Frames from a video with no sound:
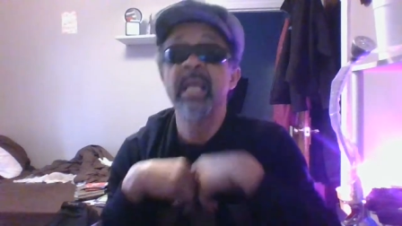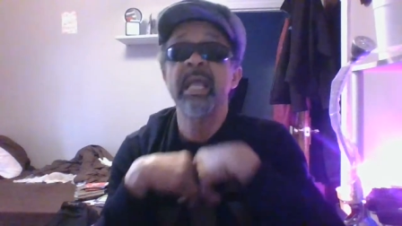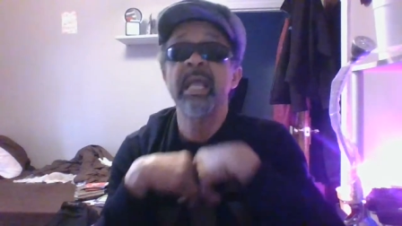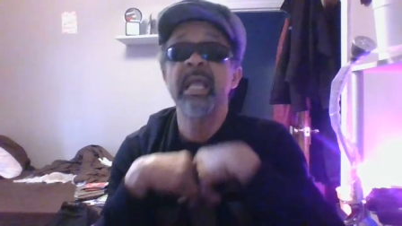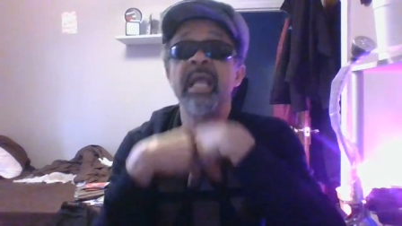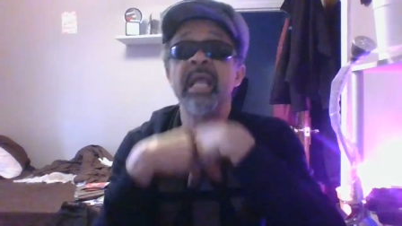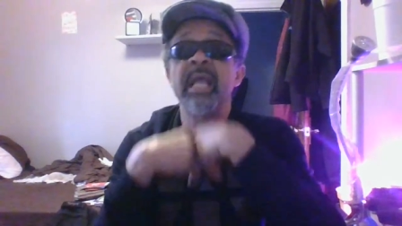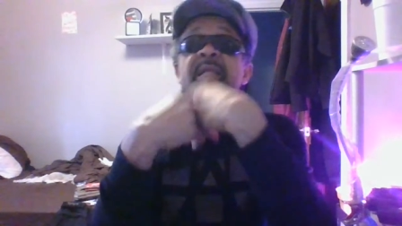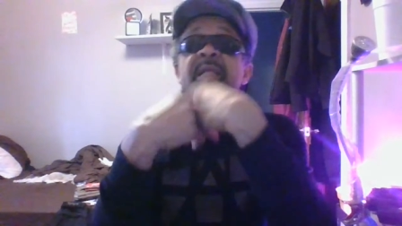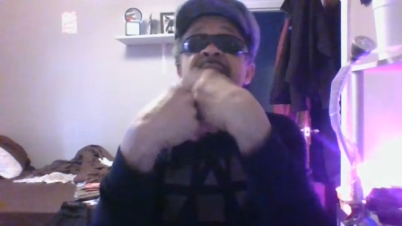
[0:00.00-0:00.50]

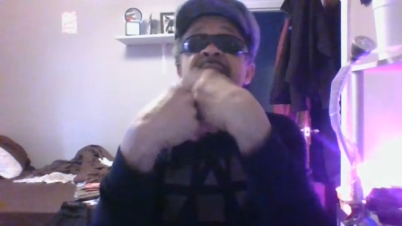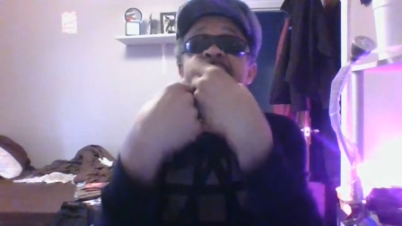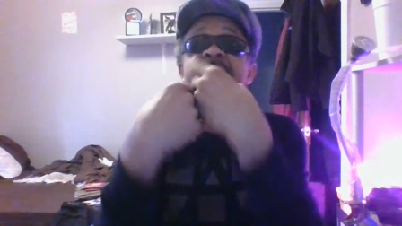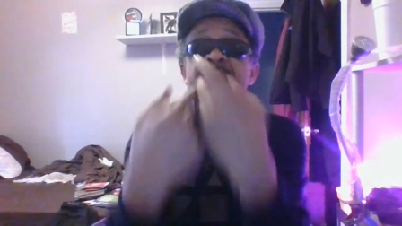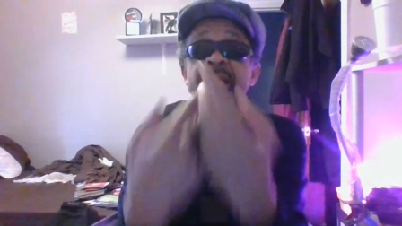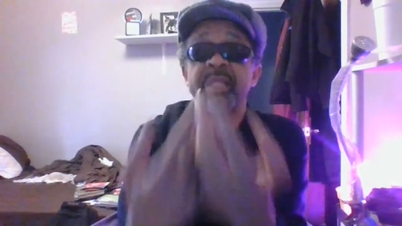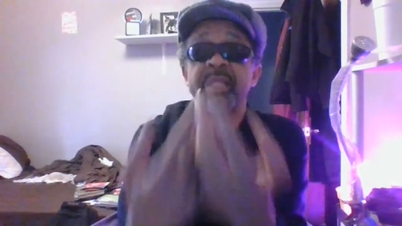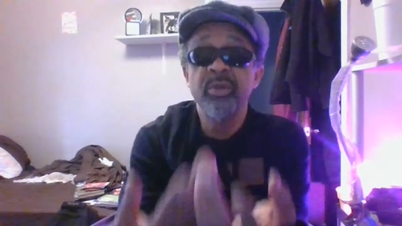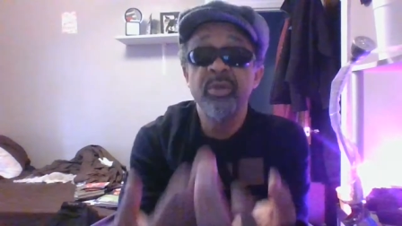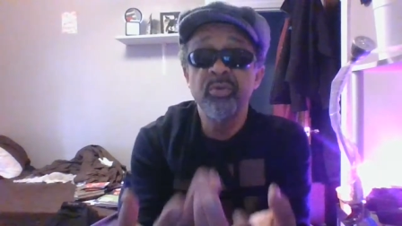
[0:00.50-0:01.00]
and
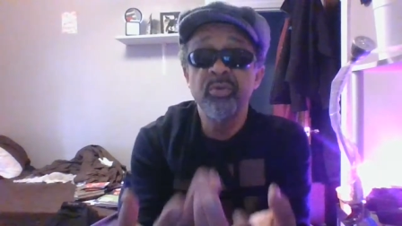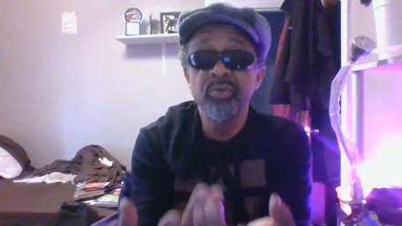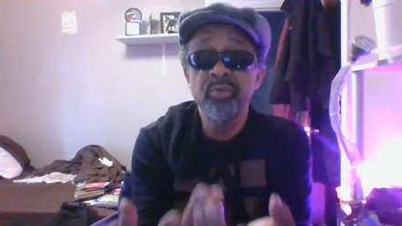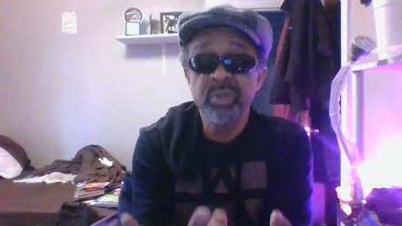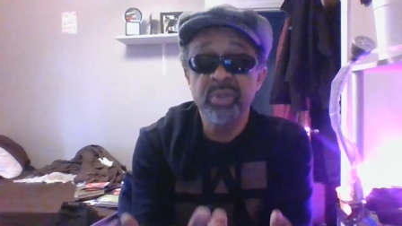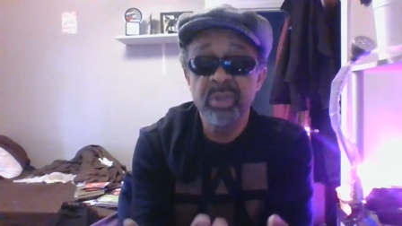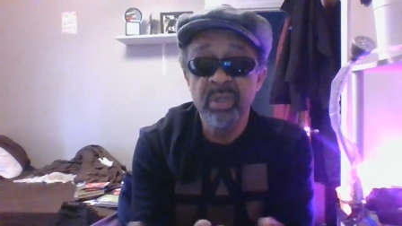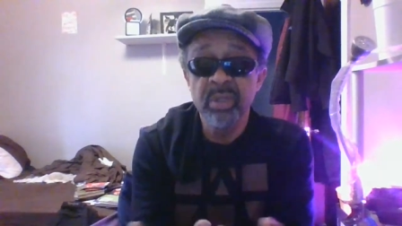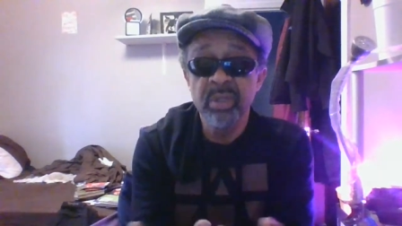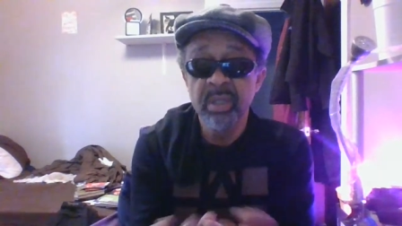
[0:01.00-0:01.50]

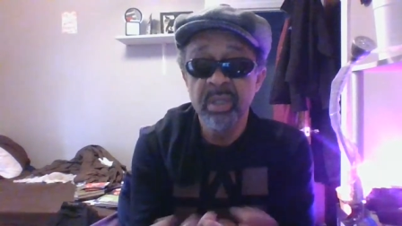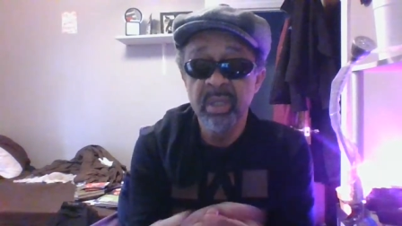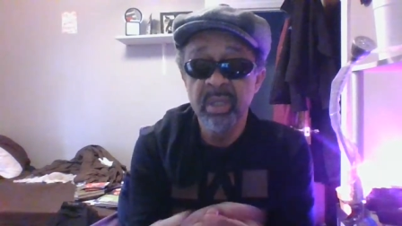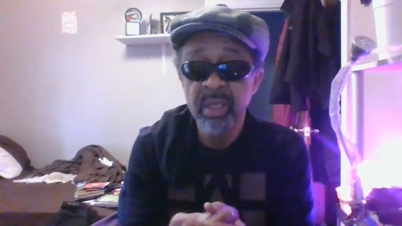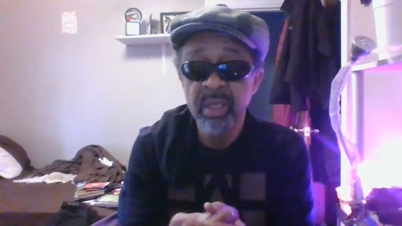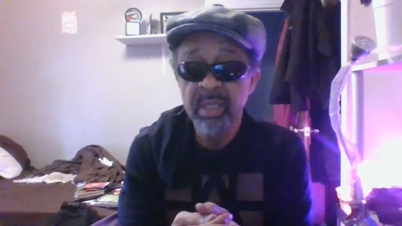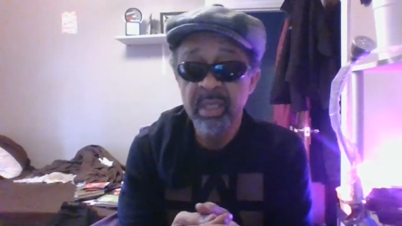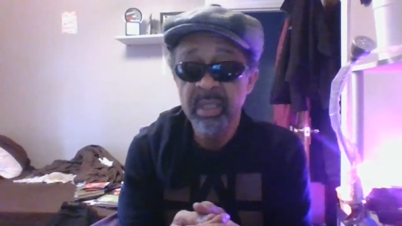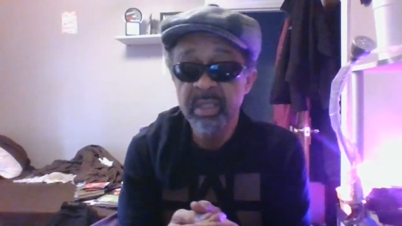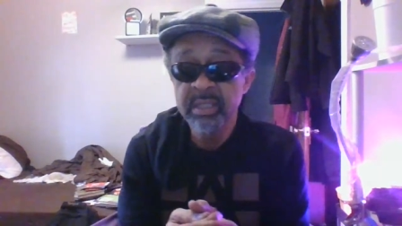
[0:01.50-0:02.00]
continues
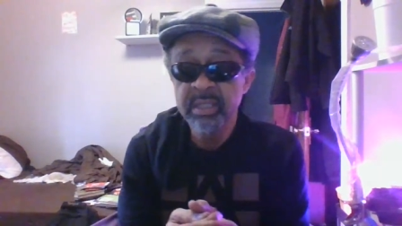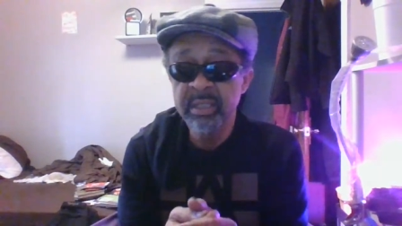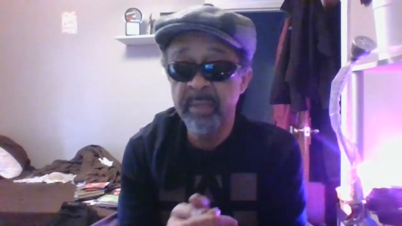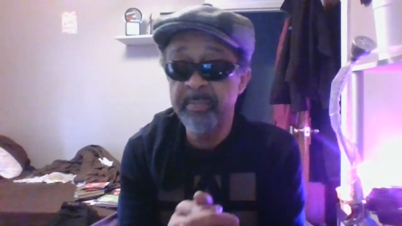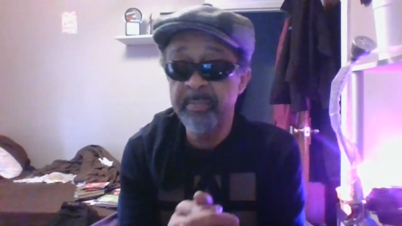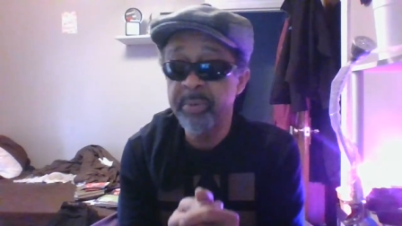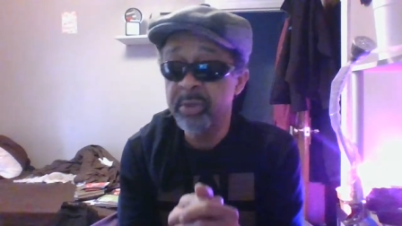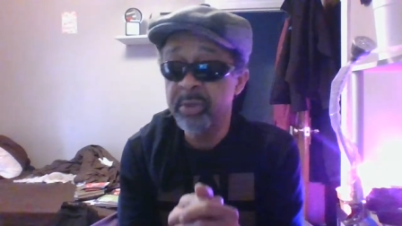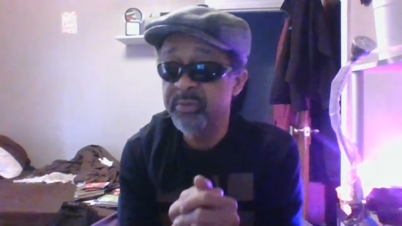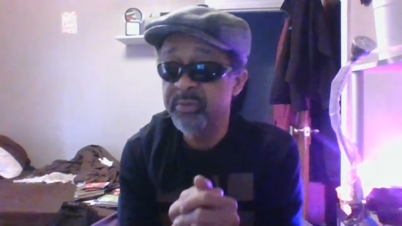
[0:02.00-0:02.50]
to
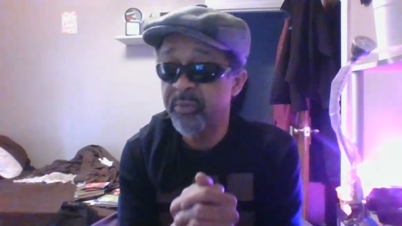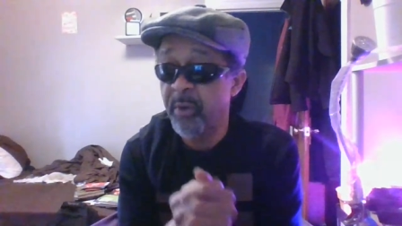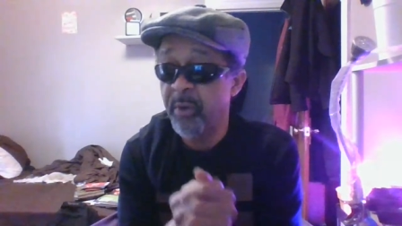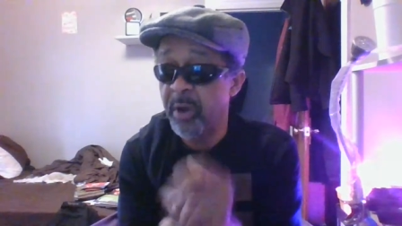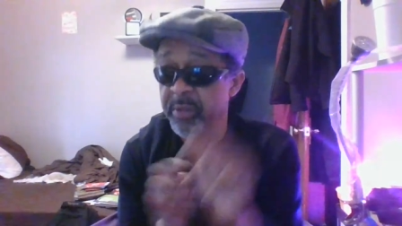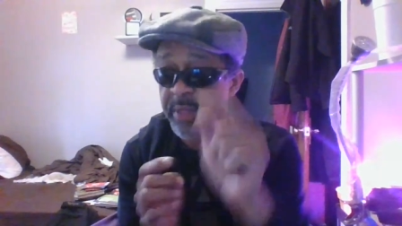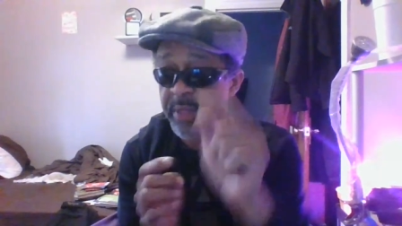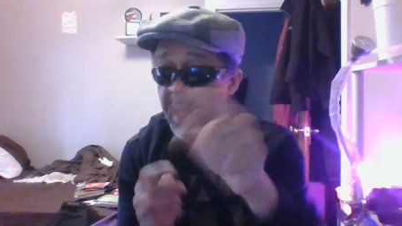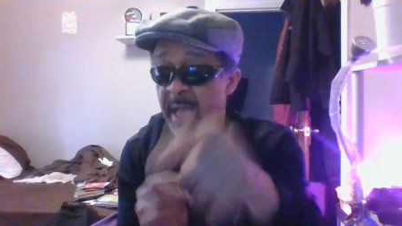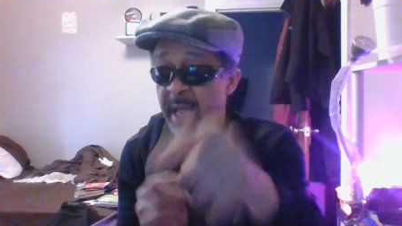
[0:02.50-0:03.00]
push
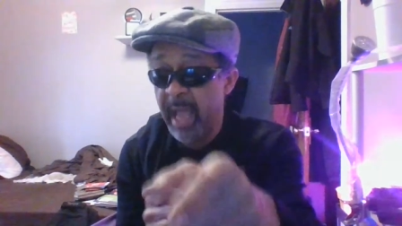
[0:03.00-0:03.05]
forward.